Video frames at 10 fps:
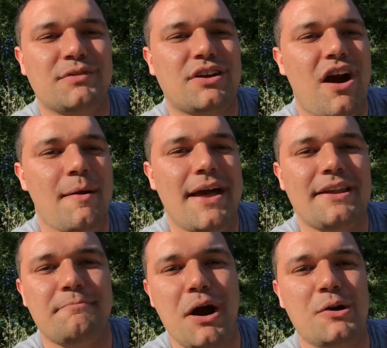
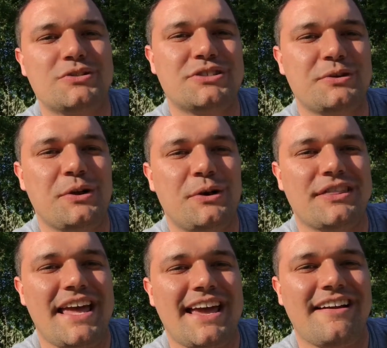comment, post, do the whole
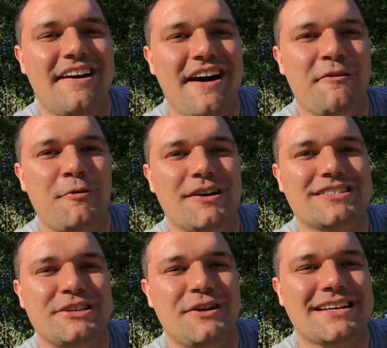thing. I will
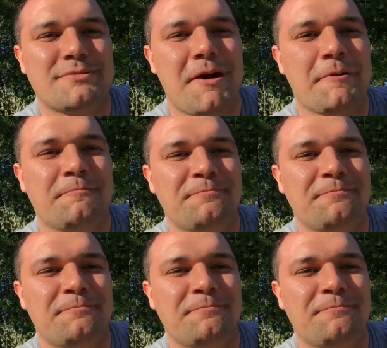see you guys tomorrow.